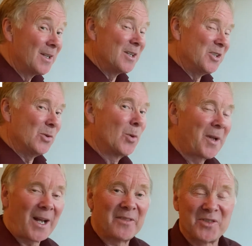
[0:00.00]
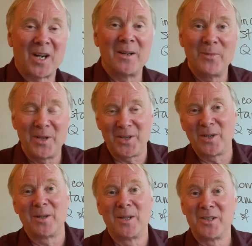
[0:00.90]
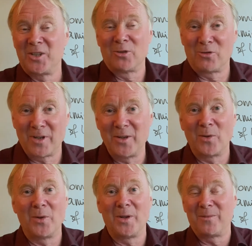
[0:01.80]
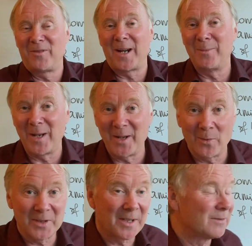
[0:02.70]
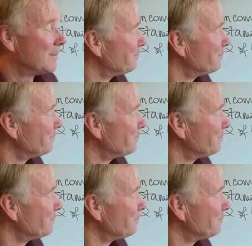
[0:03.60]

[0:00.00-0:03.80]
Do you want to have time with your children or your family or whatever?